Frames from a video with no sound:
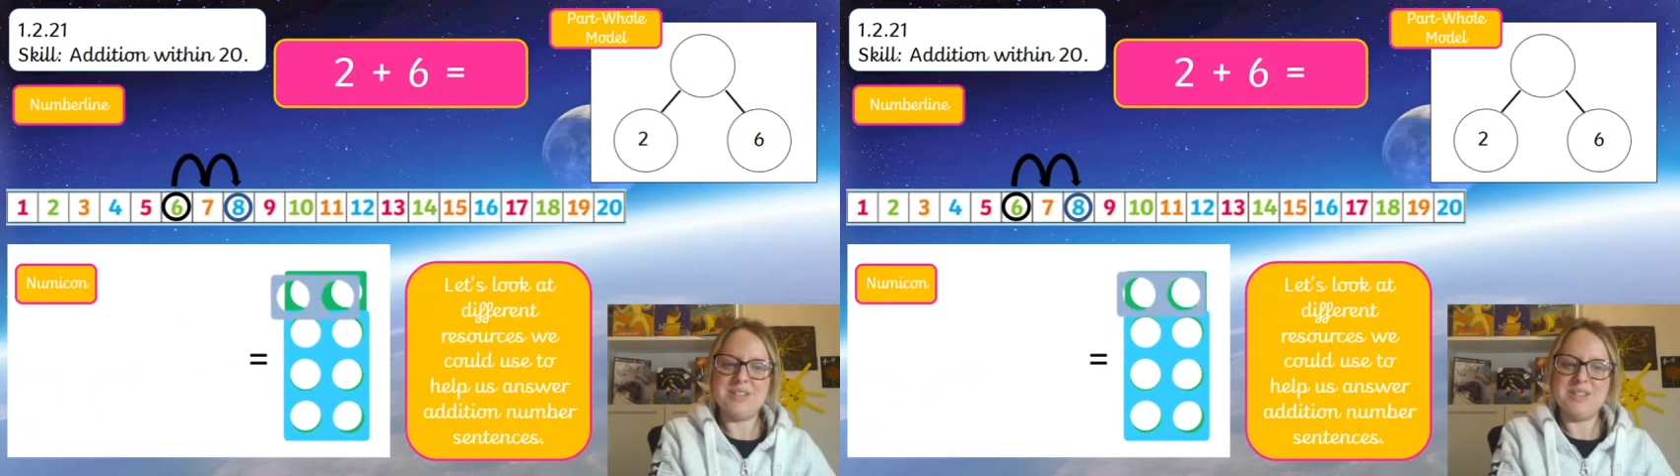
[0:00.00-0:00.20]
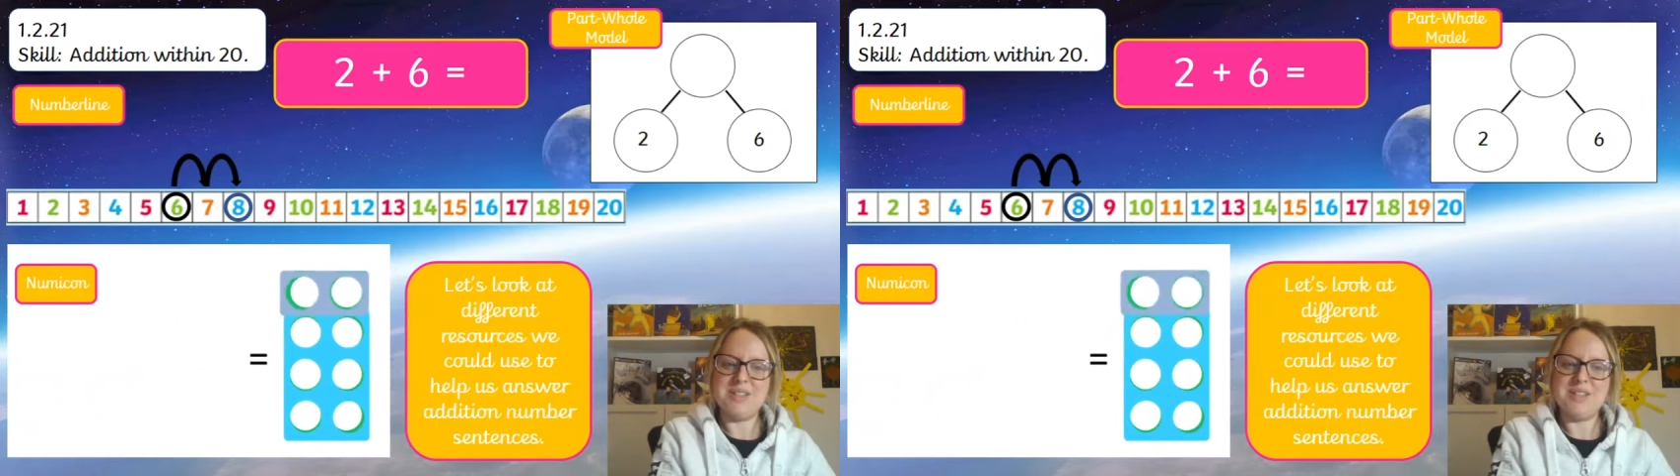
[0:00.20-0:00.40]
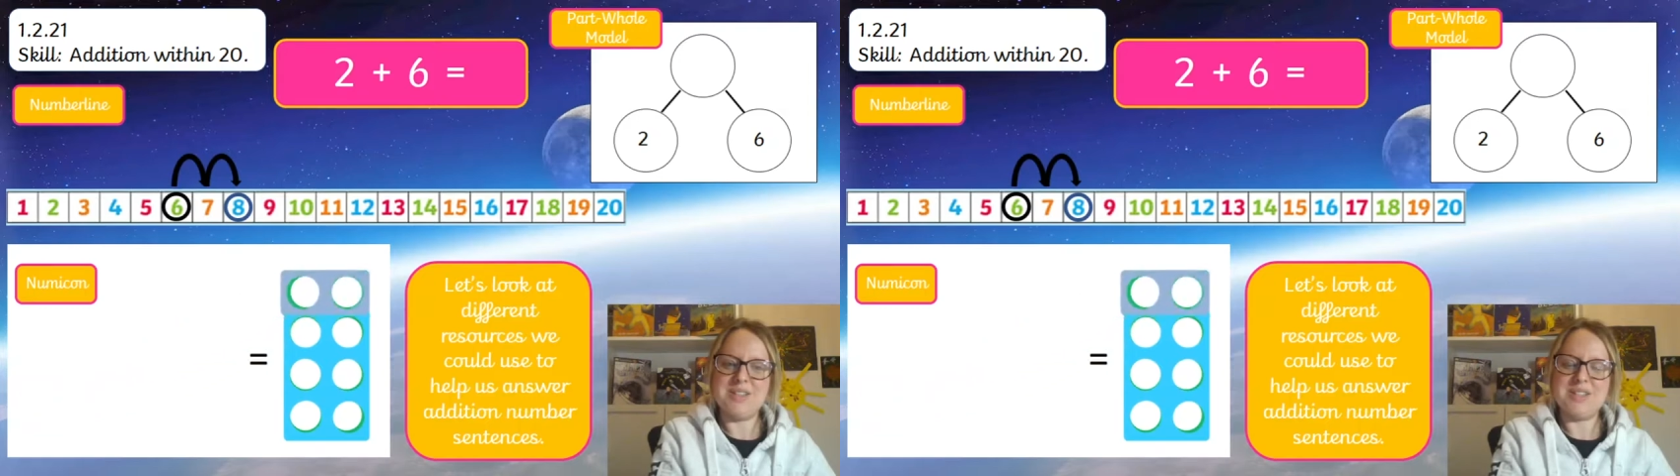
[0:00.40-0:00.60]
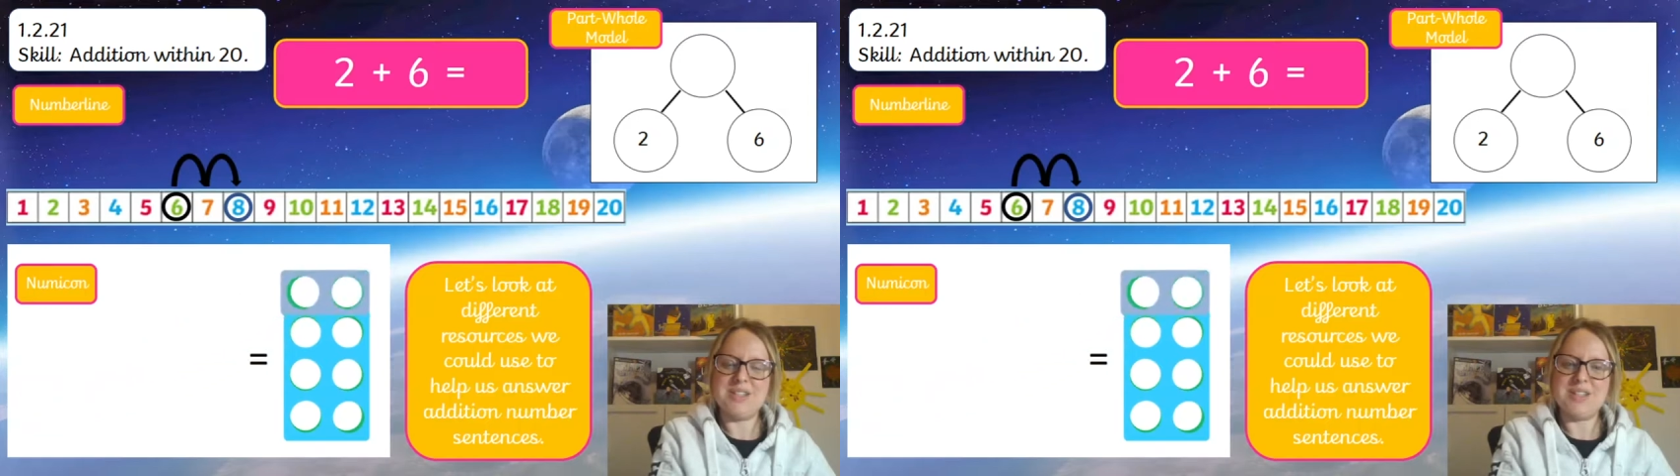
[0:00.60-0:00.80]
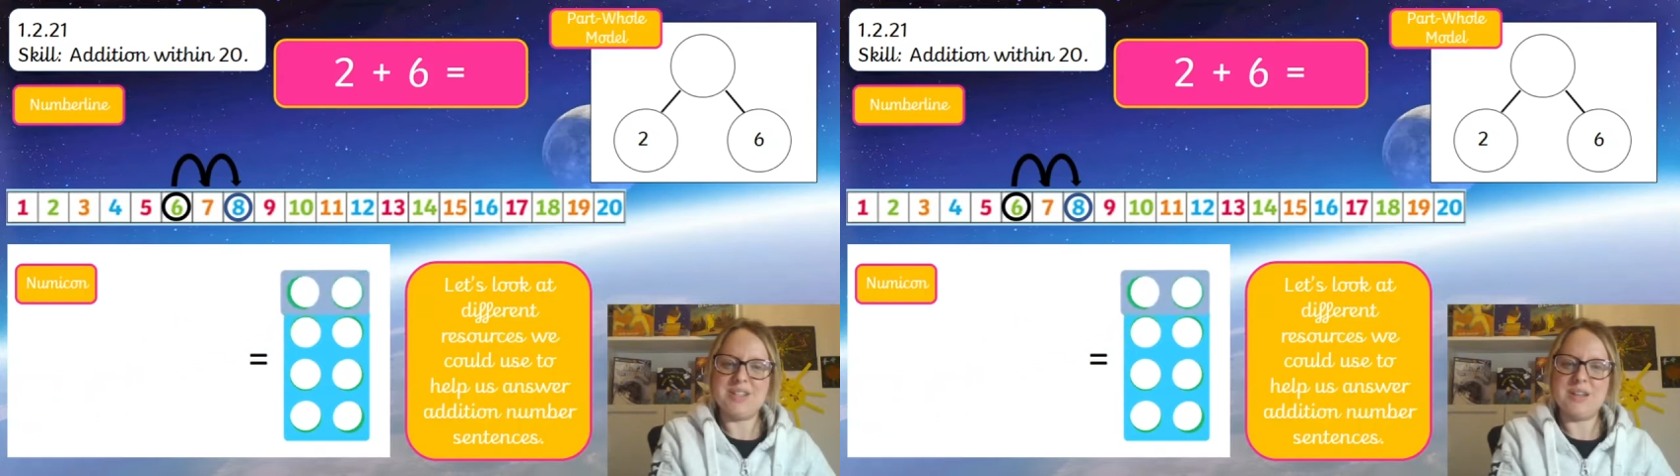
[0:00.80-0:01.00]
to see
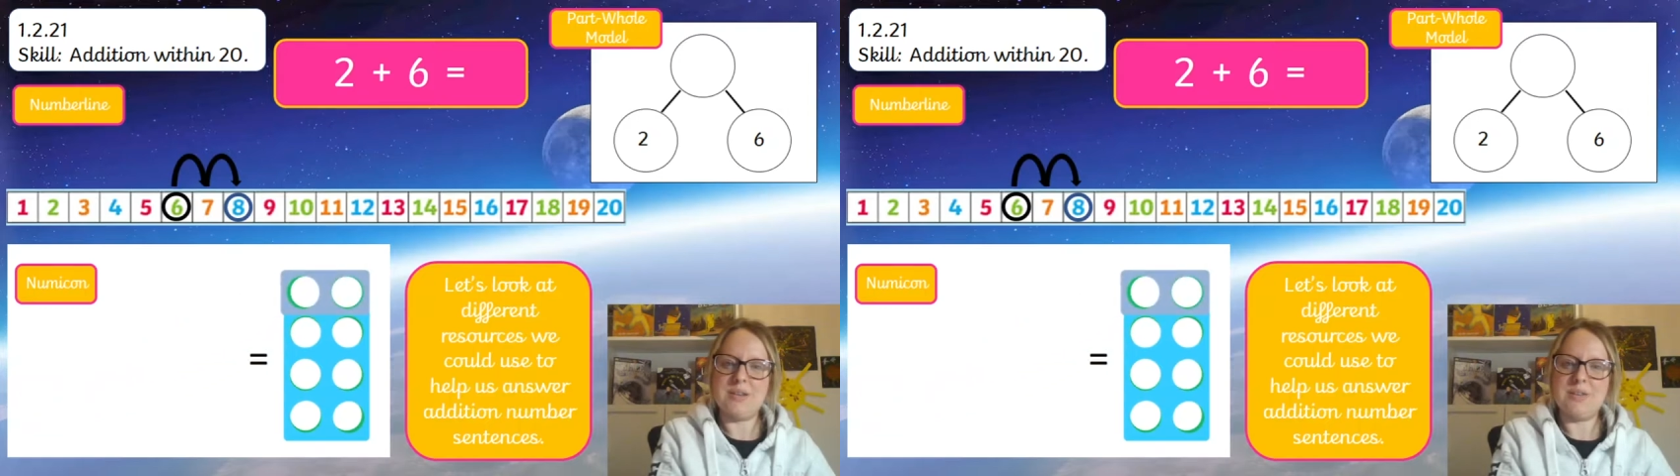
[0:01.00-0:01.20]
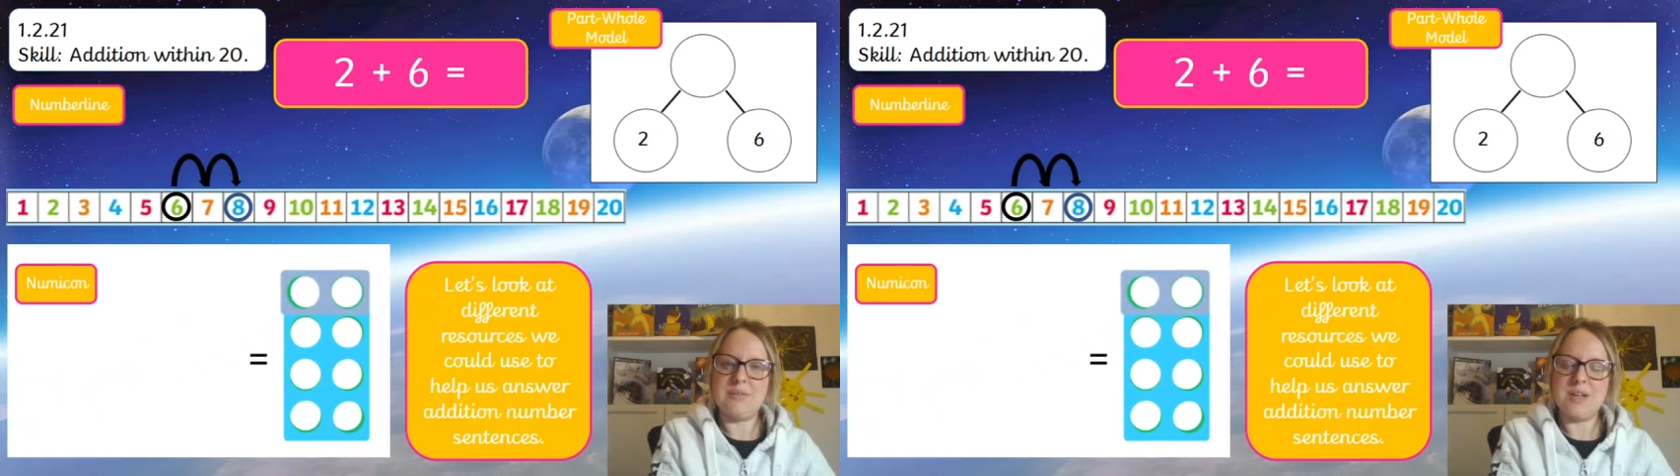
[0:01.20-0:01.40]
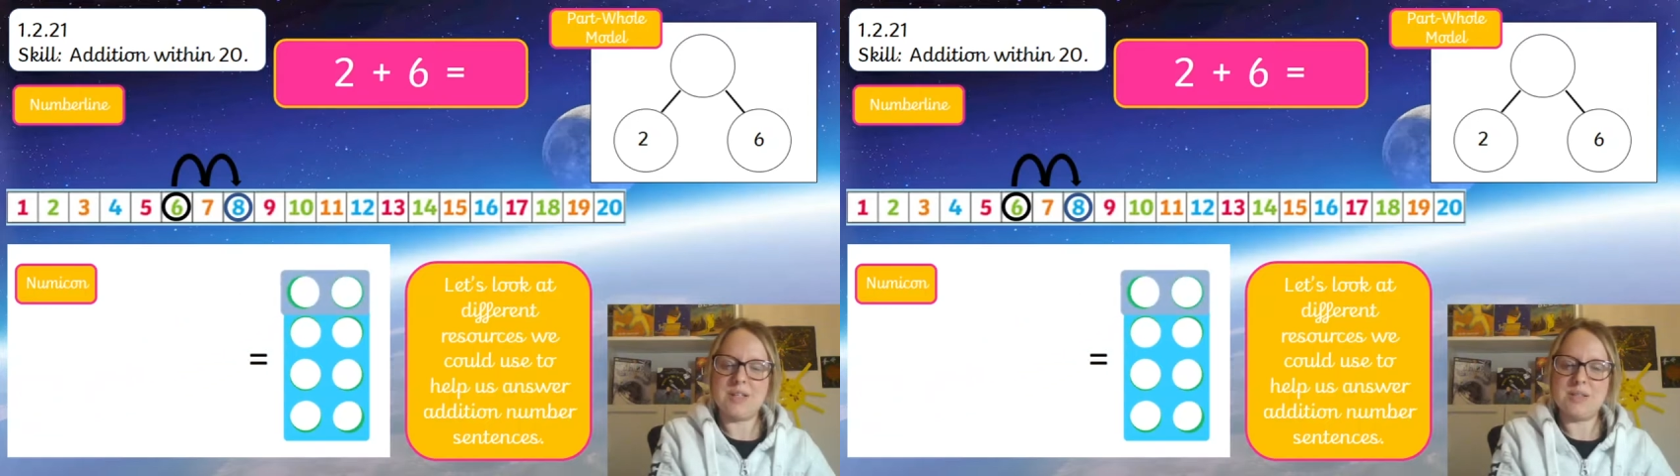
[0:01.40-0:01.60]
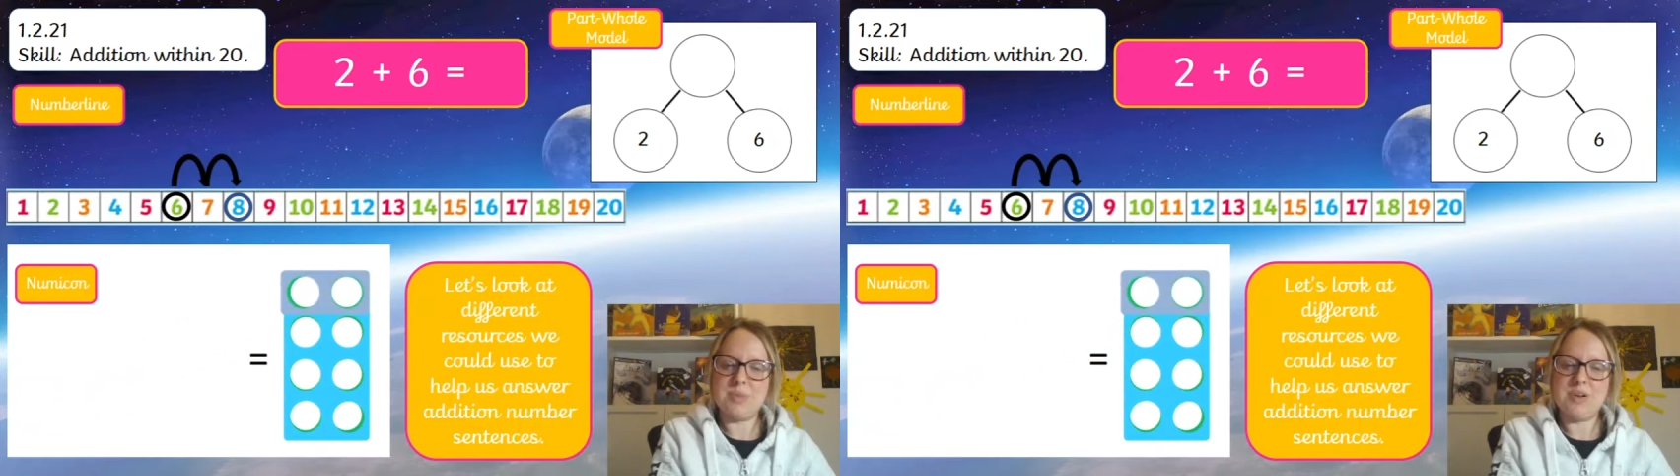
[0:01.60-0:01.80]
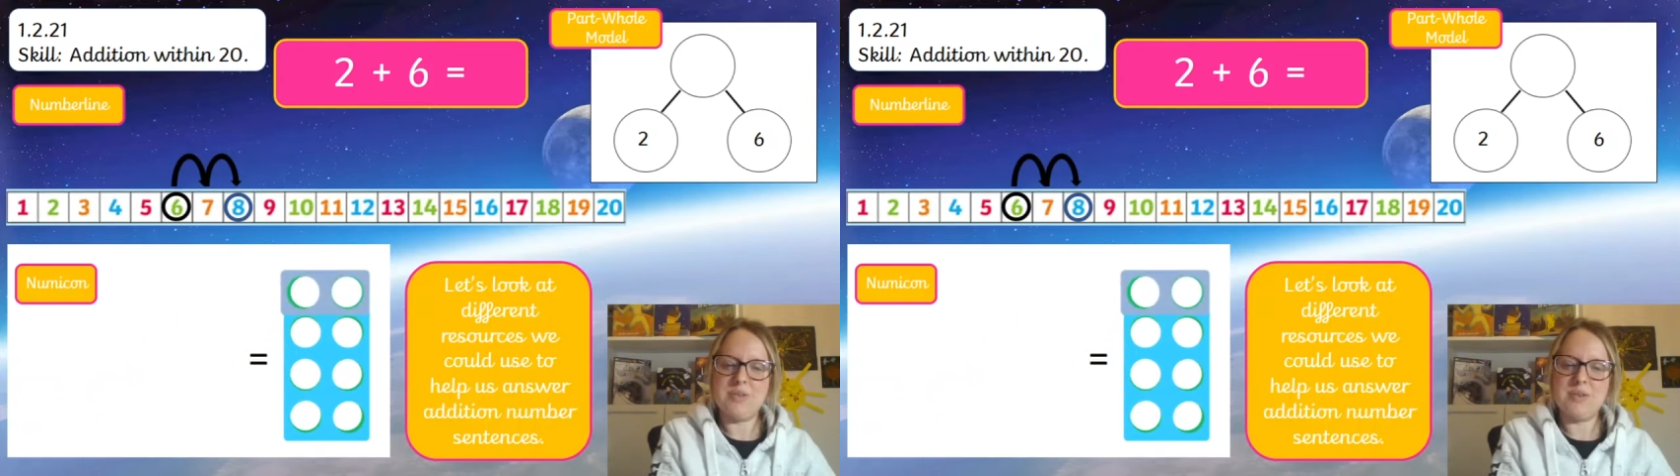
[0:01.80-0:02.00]
that they fit perfectly.